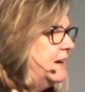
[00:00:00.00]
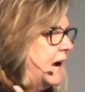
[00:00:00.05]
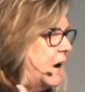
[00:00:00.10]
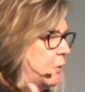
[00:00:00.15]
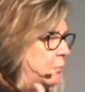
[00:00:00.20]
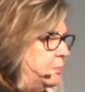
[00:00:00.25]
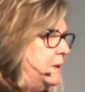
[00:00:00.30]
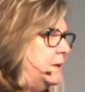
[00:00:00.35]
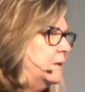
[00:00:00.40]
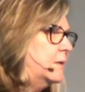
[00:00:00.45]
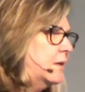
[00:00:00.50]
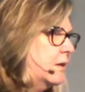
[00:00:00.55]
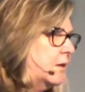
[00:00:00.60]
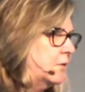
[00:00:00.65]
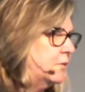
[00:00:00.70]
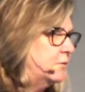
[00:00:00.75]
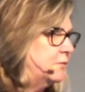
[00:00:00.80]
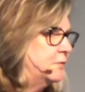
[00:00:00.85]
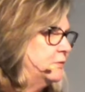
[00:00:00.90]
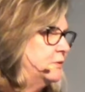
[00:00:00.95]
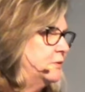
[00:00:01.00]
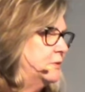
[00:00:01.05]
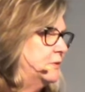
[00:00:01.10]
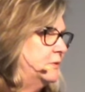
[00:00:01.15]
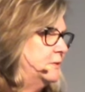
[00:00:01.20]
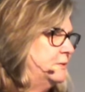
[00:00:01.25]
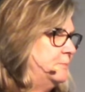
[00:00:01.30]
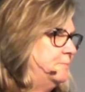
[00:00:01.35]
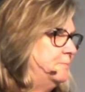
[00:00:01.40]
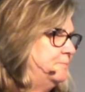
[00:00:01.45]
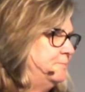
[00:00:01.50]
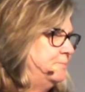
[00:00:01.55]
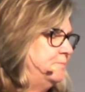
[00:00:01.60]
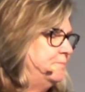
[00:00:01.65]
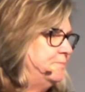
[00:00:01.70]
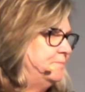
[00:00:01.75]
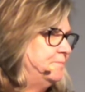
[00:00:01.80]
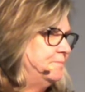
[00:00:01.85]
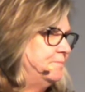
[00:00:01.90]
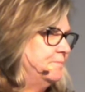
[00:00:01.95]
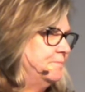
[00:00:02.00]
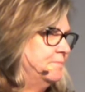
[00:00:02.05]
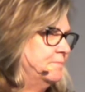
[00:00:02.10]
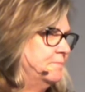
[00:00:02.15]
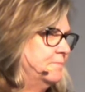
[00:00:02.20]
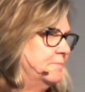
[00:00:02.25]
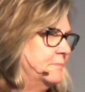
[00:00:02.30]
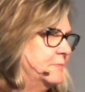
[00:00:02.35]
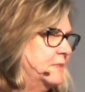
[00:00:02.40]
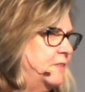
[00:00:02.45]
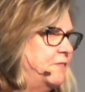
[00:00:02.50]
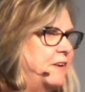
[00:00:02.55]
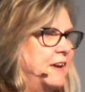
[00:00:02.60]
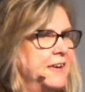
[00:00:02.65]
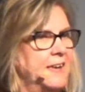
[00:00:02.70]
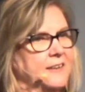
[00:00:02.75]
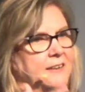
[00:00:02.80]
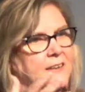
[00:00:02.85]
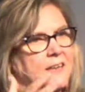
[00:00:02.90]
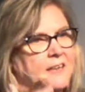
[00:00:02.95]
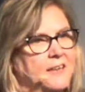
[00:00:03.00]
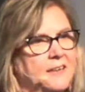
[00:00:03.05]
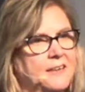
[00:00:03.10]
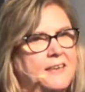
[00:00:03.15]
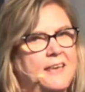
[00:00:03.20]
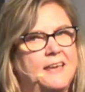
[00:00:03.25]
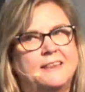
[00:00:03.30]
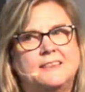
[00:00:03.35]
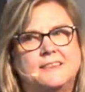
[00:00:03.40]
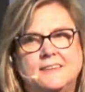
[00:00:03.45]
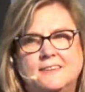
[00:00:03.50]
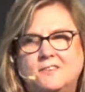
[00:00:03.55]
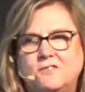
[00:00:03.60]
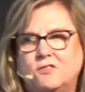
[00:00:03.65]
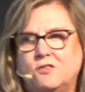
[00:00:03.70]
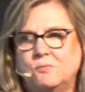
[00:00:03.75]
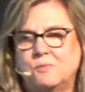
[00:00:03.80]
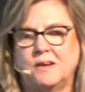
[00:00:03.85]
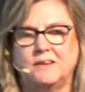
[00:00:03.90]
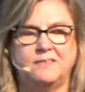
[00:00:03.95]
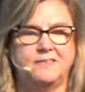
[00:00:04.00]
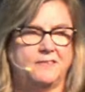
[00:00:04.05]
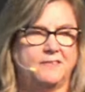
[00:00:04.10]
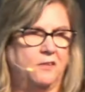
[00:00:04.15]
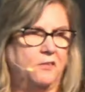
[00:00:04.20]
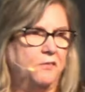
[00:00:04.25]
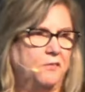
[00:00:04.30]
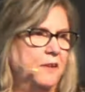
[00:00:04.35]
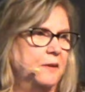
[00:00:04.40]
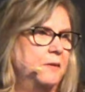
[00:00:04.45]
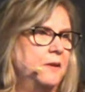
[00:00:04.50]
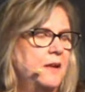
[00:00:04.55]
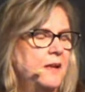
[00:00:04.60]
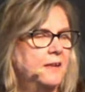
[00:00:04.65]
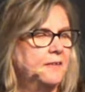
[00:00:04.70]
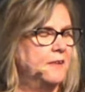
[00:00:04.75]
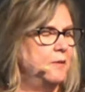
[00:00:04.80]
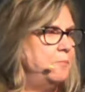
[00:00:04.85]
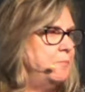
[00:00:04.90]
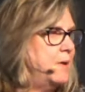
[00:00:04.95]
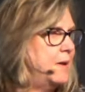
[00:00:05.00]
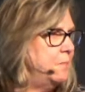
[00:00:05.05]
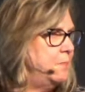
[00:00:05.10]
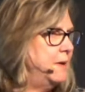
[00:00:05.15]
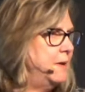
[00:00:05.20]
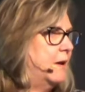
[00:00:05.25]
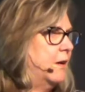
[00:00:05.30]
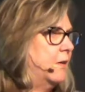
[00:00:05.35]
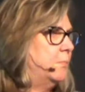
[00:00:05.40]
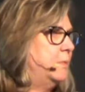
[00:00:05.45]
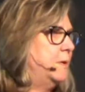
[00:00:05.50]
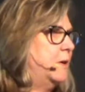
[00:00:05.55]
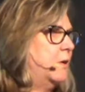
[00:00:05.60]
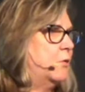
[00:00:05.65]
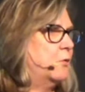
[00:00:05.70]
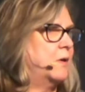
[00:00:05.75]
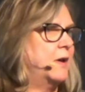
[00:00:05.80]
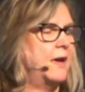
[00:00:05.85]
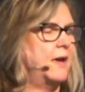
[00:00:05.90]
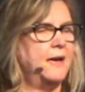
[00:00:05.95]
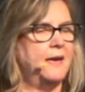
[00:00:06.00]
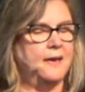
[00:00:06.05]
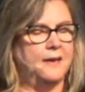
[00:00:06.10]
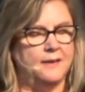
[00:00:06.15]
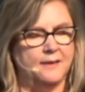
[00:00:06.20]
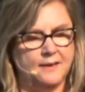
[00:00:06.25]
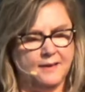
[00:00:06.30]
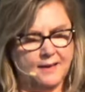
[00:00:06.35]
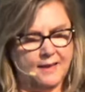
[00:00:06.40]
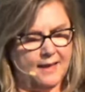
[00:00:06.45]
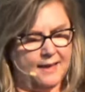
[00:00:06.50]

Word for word: I'll be enough. If I can get this for myself, then maybe I'll be okay.